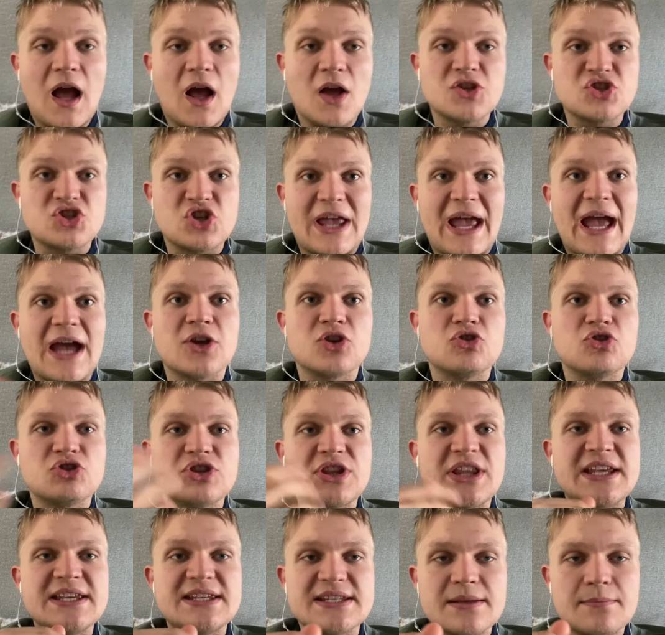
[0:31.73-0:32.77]
to get a
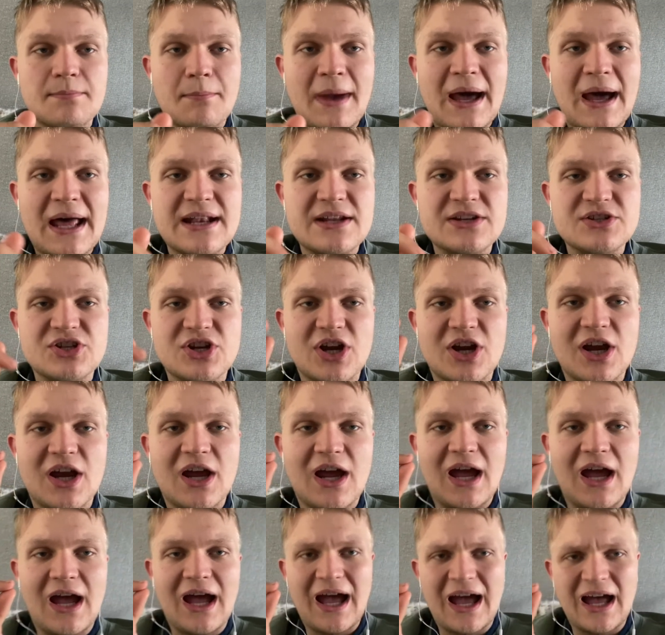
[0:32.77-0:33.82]
decent manager
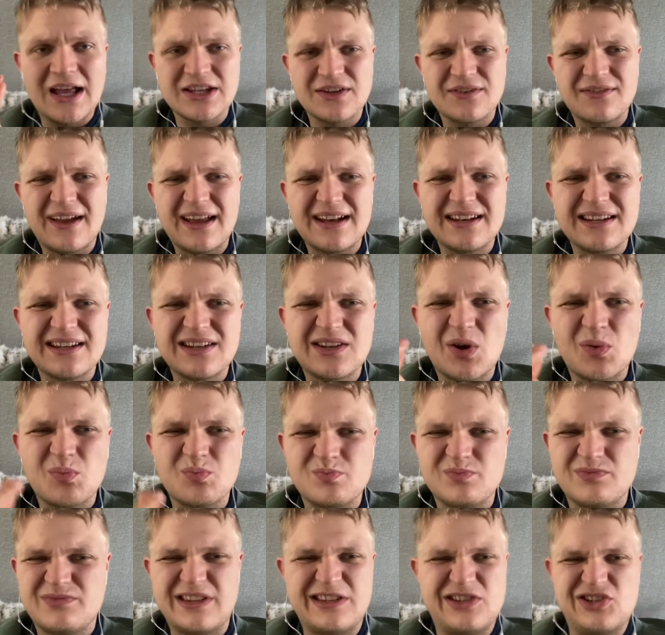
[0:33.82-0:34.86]
and you've ended up
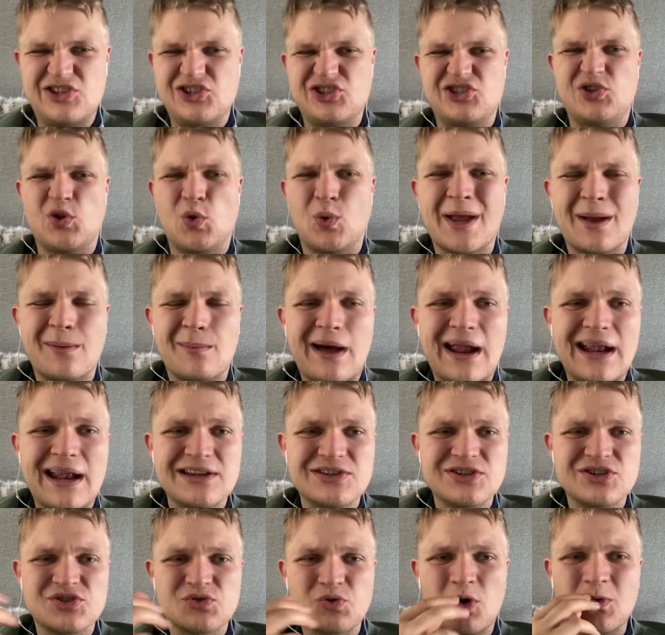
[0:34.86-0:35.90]
just doing a
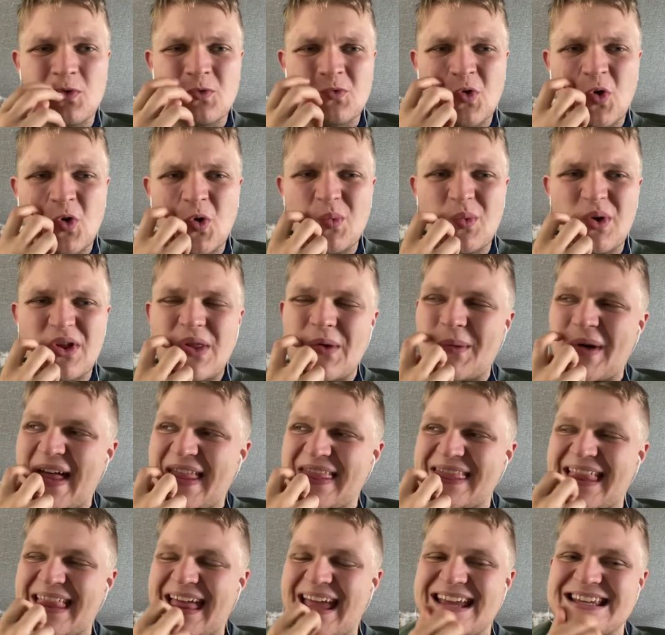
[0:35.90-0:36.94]
manager swap with Roma, the
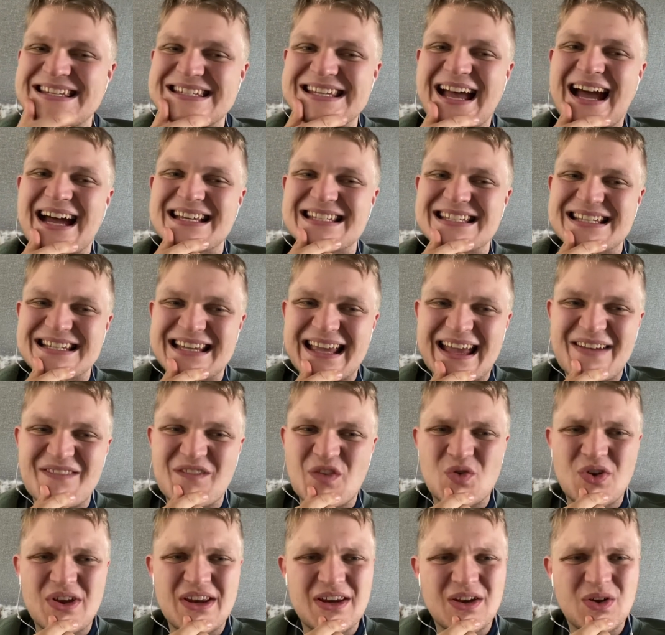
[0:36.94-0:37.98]
man they sacked to get
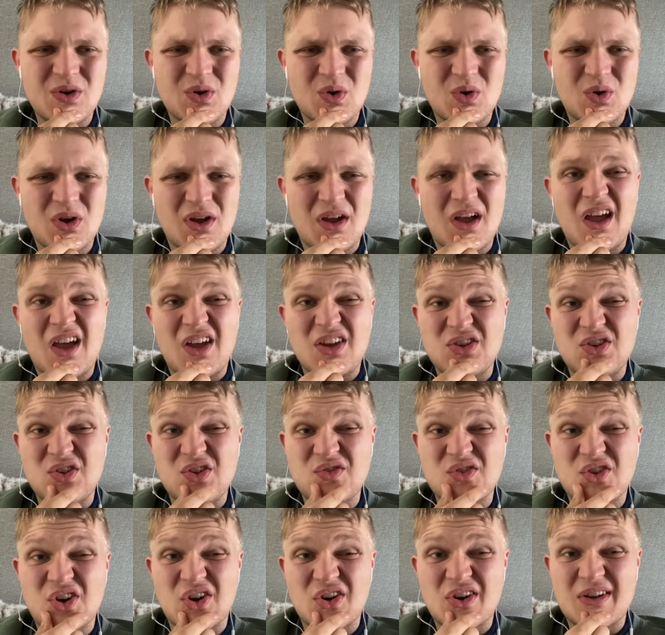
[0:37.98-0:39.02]
Mourinho, you've
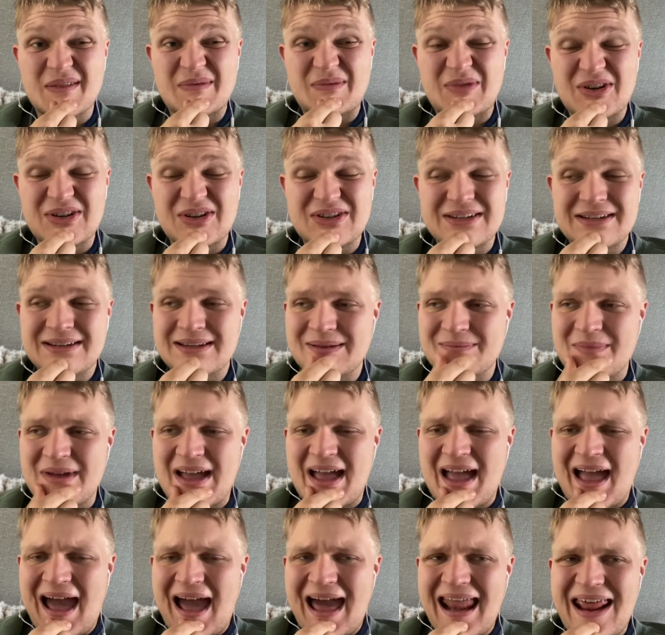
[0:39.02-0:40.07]
gone and appointed him.
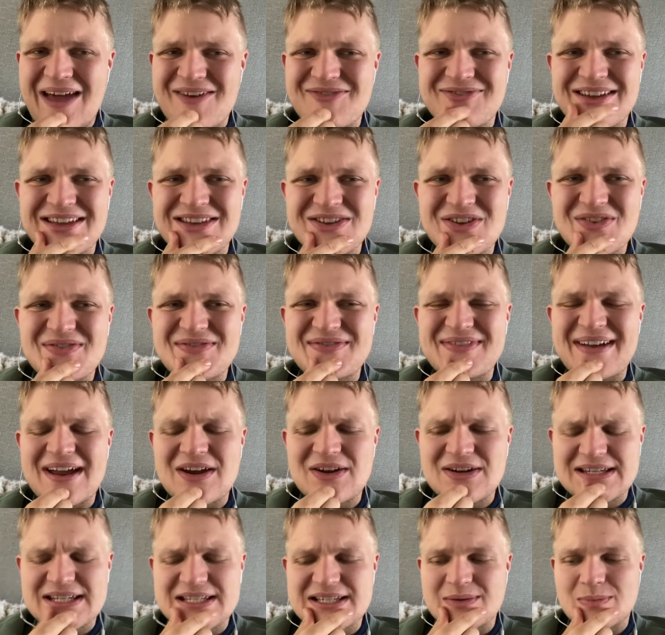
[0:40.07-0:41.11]
And I think you're
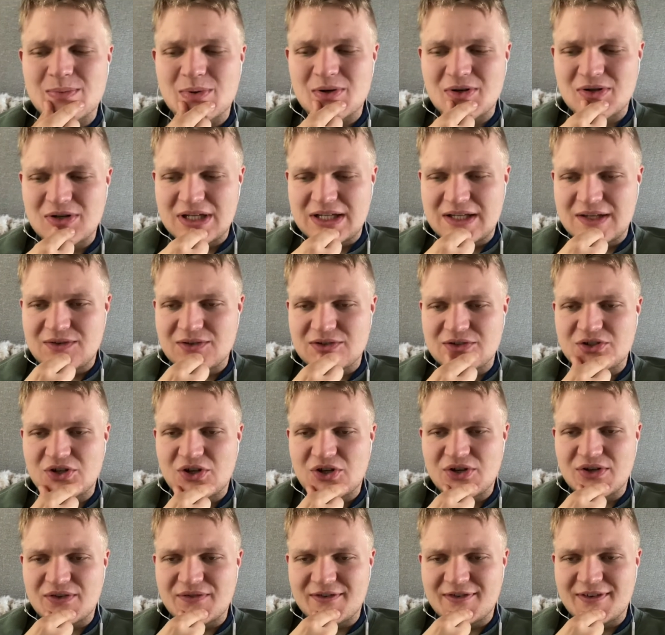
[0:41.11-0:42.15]
very disappointed if you're a
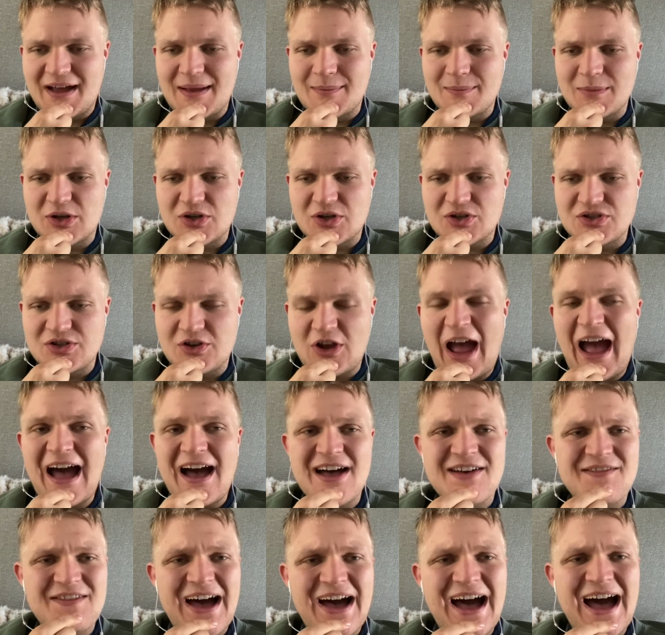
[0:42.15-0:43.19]
Tottenham fan because you
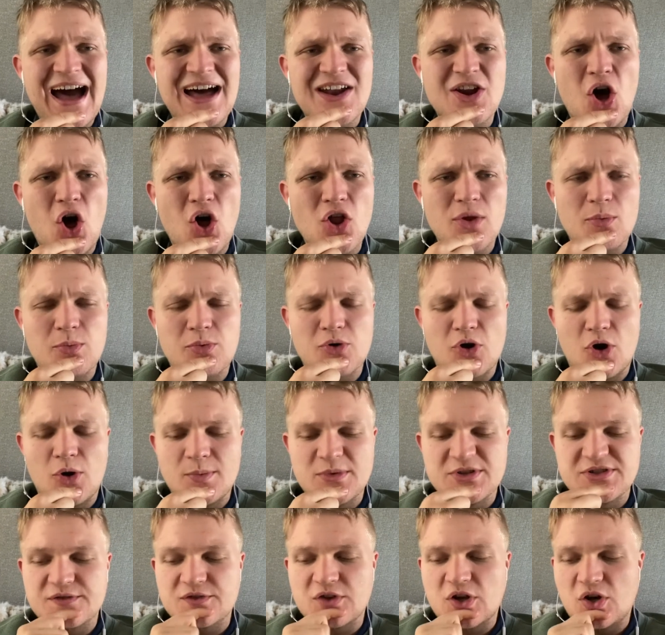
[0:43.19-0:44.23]
have had all the
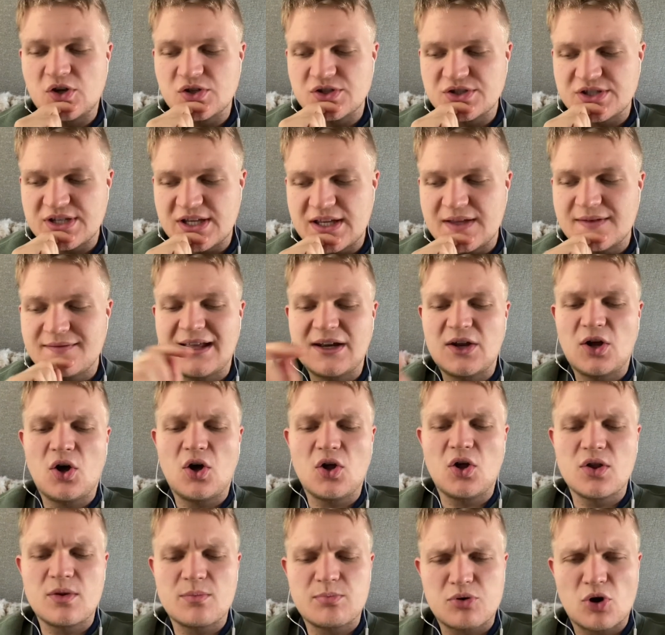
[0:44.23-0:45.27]
promise of Conte, you've had
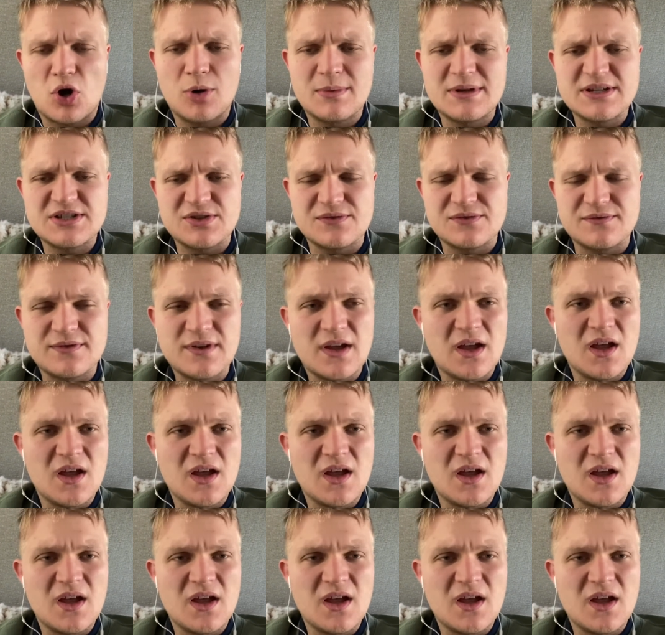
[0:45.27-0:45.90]
all the promise of